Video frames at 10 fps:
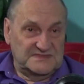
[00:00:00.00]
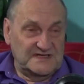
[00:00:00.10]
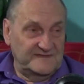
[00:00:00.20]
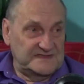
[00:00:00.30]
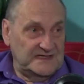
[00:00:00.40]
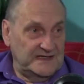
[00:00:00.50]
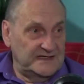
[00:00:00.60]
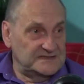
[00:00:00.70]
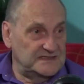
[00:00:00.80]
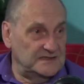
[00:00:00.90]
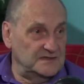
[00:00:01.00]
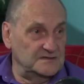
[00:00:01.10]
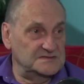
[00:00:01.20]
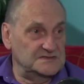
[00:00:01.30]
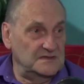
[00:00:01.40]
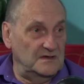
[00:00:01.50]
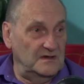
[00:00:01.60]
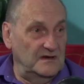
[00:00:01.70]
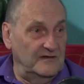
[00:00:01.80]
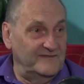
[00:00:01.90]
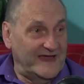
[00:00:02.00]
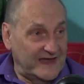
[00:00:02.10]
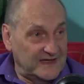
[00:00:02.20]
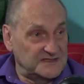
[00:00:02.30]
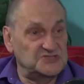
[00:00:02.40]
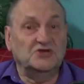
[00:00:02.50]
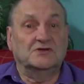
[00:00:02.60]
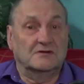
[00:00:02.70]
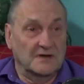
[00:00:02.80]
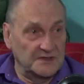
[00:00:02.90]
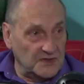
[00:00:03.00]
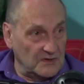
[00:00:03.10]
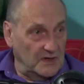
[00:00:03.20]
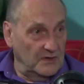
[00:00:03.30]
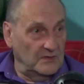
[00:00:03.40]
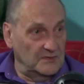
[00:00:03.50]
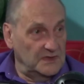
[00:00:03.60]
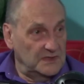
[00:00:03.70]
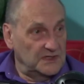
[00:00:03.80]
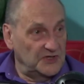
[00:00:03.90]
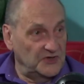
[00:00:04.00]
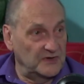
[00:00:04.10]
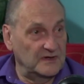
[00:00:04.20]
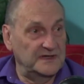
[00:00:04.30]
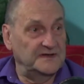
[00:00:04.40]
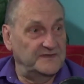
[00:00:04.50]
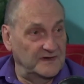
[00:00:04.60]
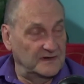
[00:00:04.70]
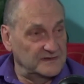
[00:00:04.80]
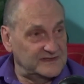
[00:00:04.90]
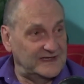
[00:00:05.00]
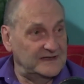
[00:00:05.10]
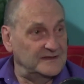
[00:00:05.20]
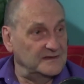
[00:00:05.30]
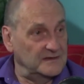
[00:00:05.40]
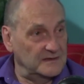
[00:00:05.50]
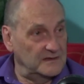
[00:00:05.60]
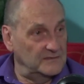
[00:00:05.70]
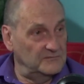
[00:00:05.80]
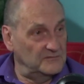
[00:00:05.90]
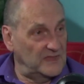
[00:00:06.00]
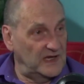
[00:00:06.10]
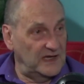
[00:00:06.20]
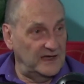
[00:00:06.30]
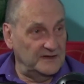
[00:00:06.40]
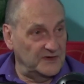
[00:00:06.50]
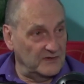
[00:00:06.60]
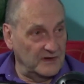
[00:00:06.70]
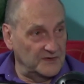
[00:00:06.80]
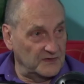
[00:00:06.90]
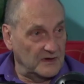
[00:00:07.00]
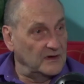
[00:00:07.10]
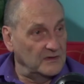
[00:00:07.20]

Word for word: 17, 18 years of age, you're on your own. You're an adult and and you're on your